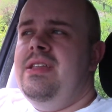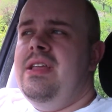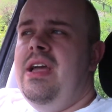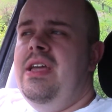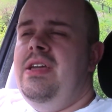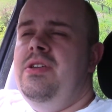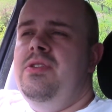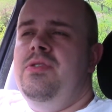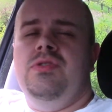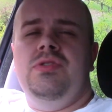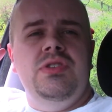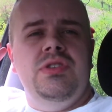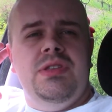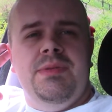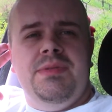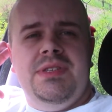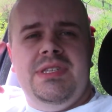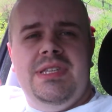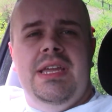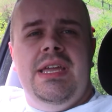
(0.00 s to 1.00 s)
uses
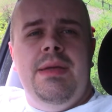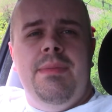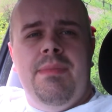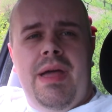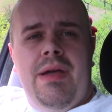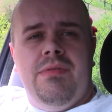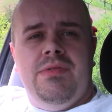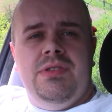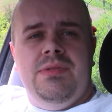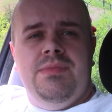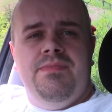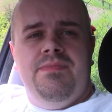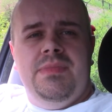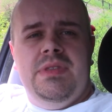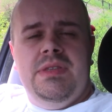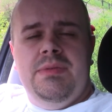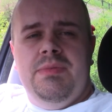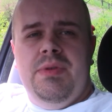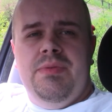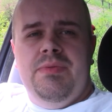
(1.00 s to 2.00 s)
a sticky mount
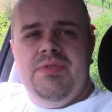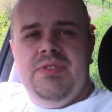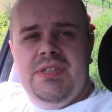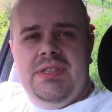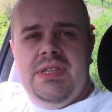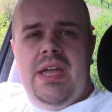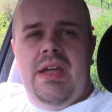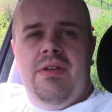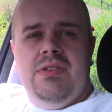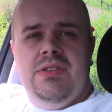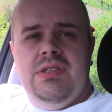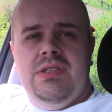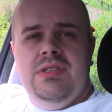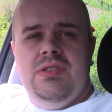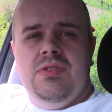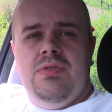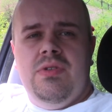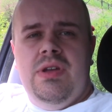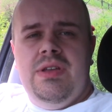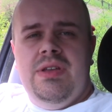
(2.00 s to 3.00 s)
to stay onto the
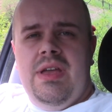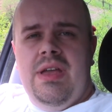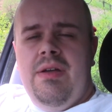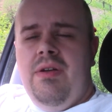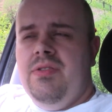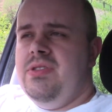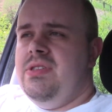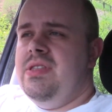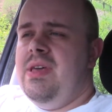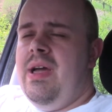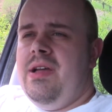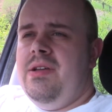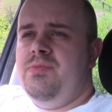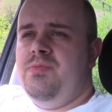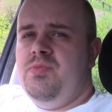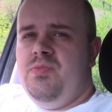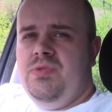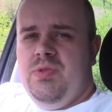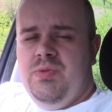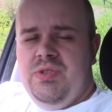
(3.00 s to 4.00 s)
screen, onto the
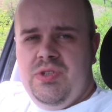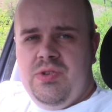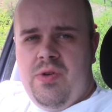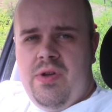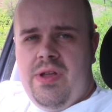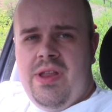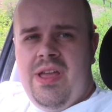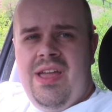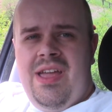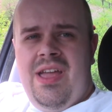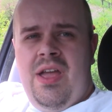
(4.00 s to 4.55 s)
screen.